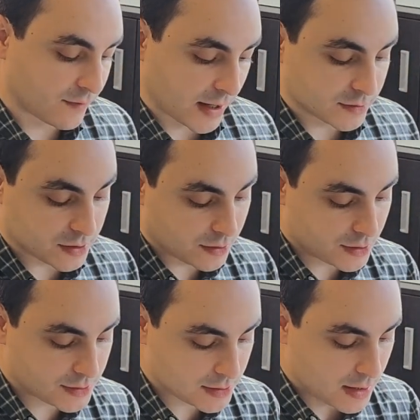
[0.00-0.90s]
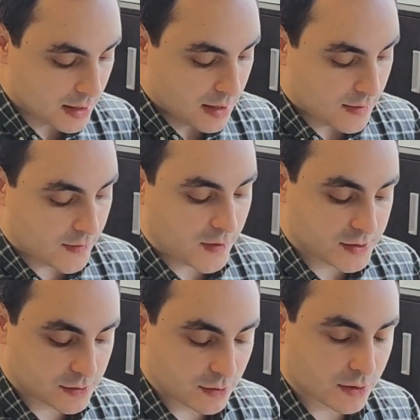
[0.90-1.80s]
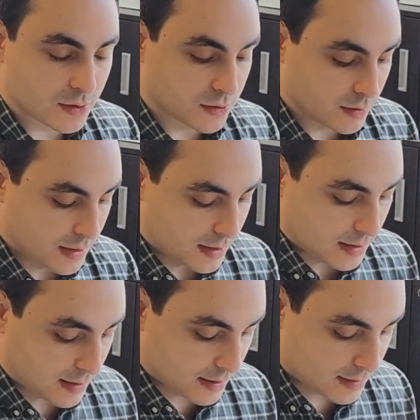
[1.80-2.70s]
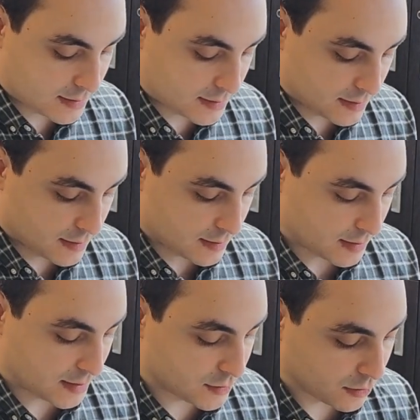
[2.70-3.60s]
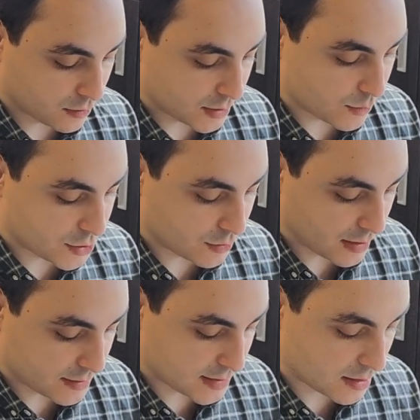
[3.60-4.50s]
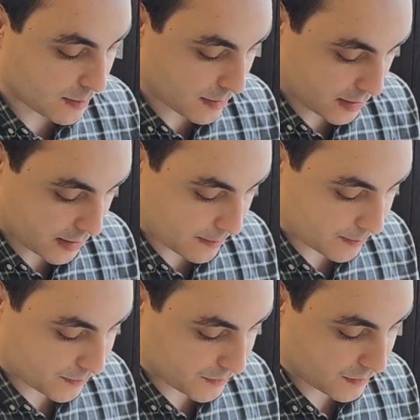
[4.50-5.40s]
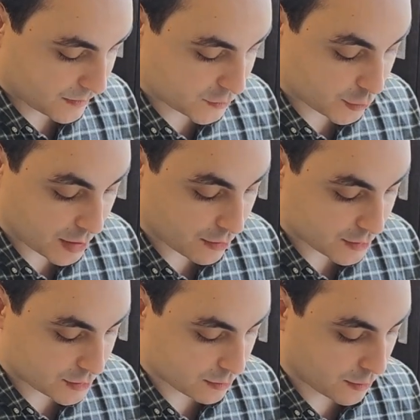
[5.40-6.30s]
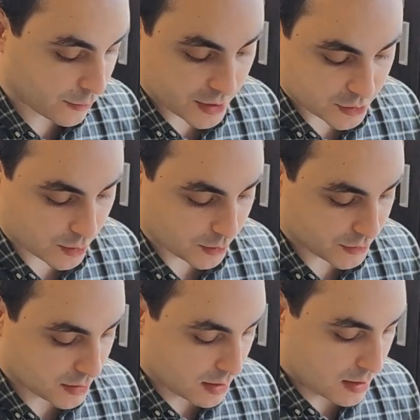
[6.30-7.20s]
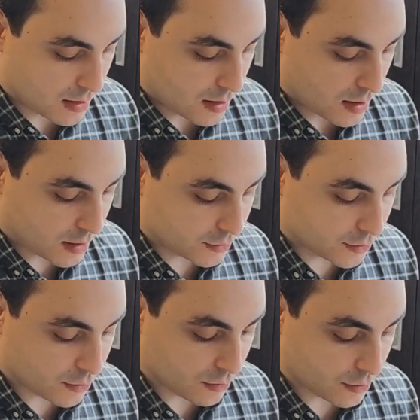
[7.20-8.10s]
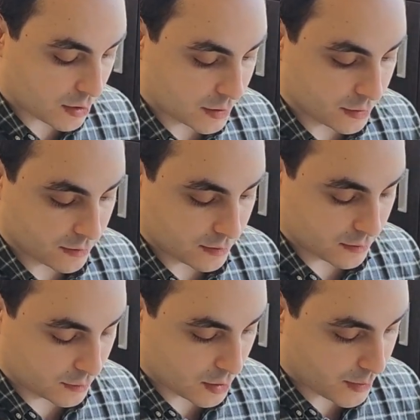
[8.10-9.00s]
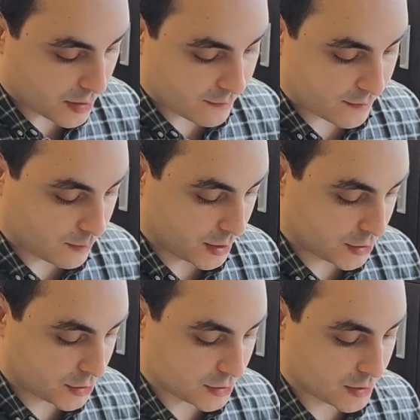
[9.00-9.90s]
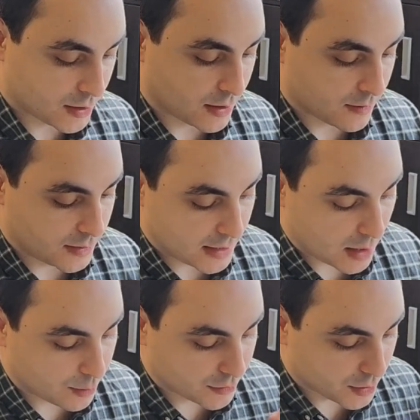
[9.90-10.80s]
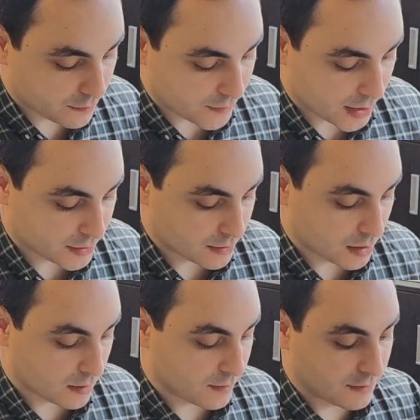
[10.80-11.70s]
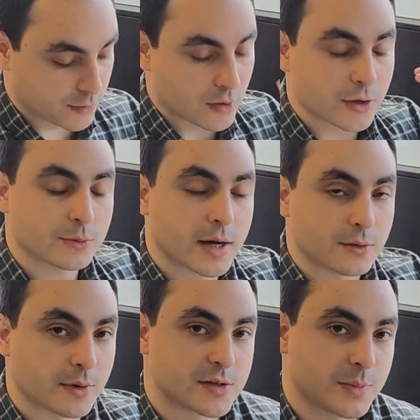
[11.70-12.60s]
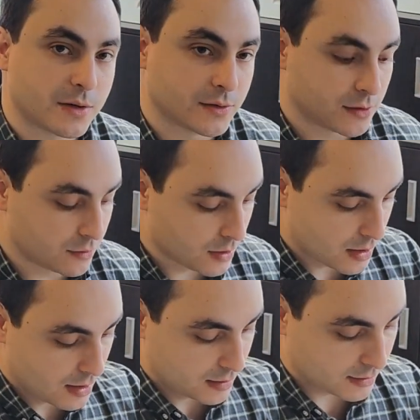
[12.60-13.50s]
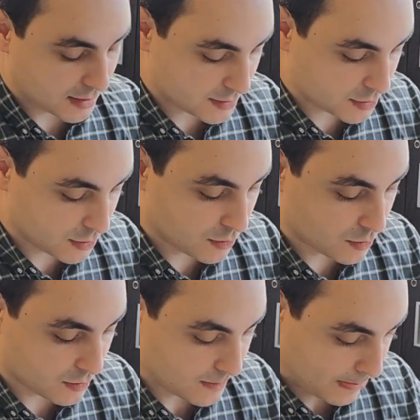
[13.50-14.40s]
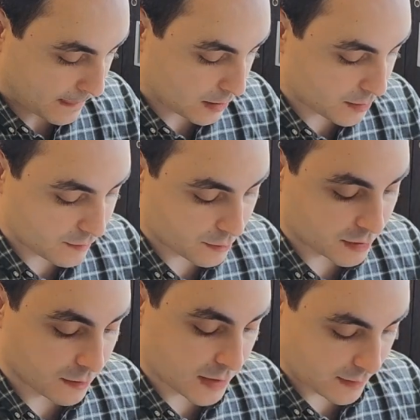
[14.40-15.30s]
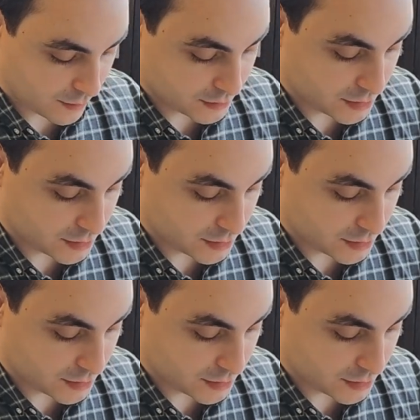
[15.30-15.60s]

on vitals alerts, this circle is a circle in which you can set up um, triggers or thresholds under or un or above which uh, the app will notify you of if your heart rate or SpO2 gets to above or under that